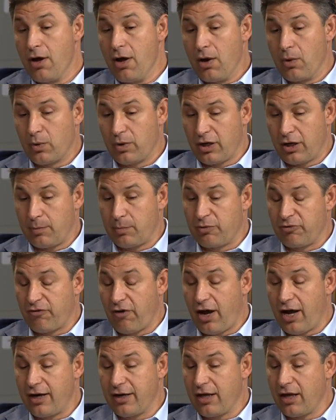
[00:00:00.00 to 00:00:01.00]
We're going to
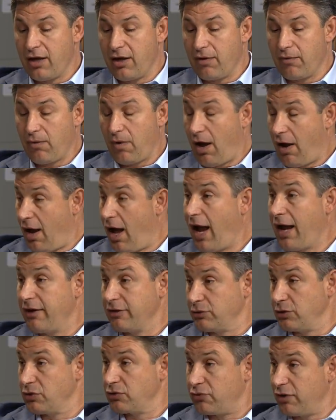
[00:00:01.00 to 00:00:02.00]
provide uh, a high
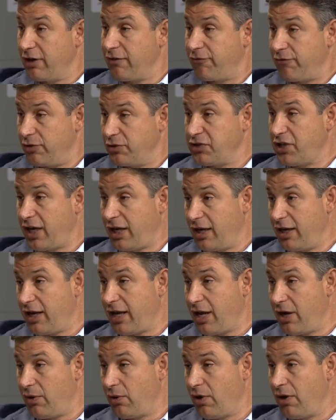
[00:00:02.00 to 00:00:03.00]
interest rate for a checking
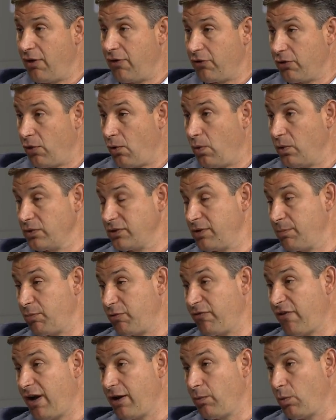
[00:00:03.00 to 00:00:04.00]
account. Our goal is to
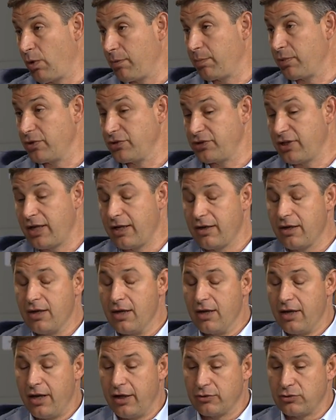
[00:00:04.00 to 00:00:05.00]
provide 1%
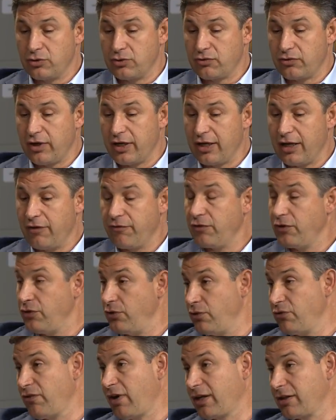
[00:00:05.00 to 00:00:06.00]
interest rate if you do
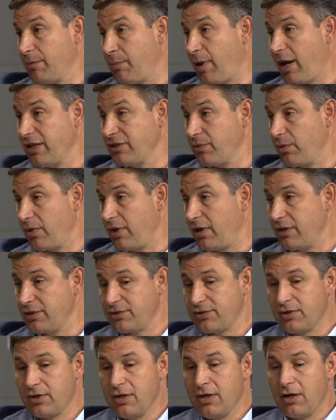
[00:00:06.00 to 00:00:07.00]
direct deposit with
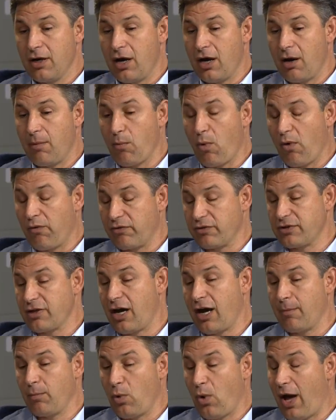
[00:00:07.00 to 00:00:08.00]
us. Um, over
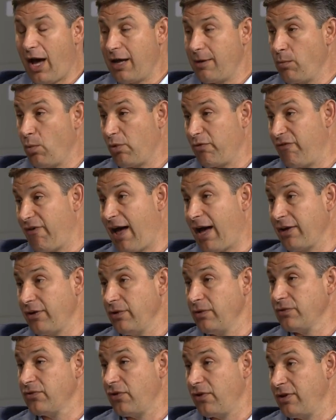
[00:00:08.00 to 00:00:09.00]
time, we'll add more
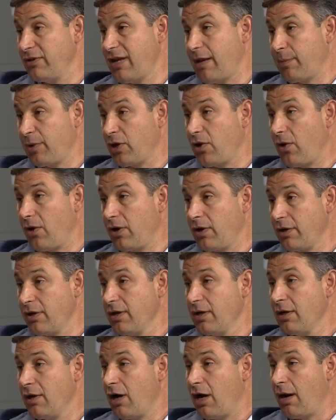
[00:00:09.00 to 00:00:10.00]
value to the debit card
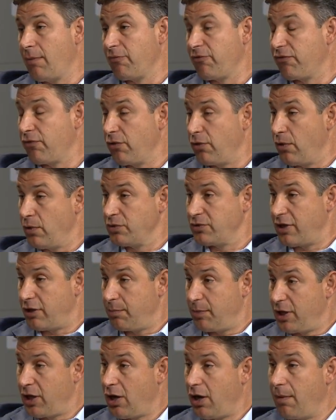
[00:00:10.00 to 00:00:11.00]
um, for those that have
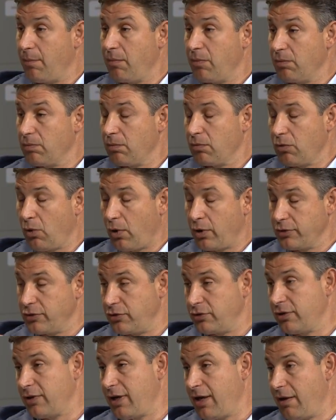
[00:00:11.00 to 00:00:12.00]
become
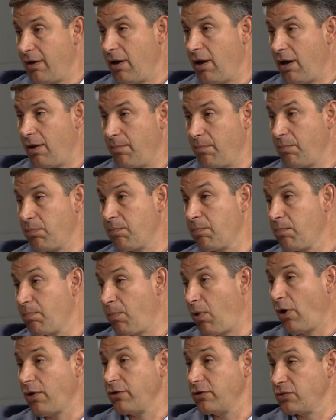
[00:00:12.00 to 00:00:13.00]
larger um,
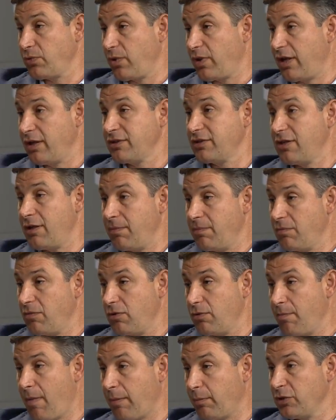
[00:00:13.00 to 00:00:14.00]
partners with us, their
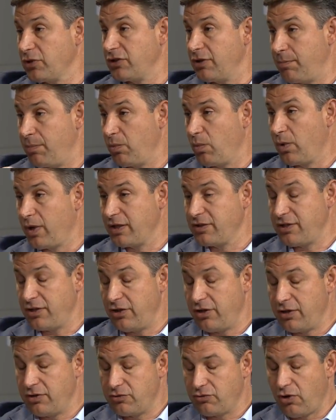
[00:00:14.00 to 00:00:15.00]
membership will continue
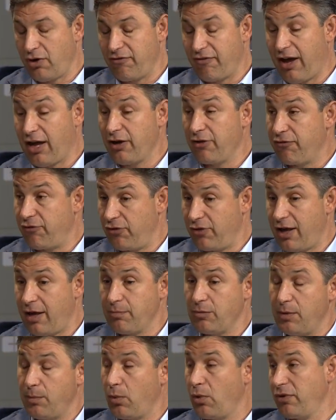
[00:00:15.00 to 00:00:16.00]
to draw value for them
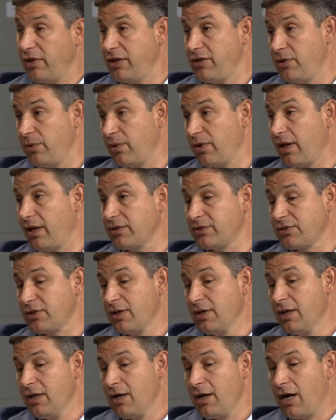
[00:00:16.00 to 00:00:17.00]
the more they do with us.
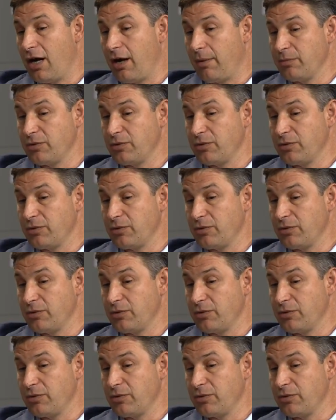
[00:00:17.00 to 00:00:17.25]
Um,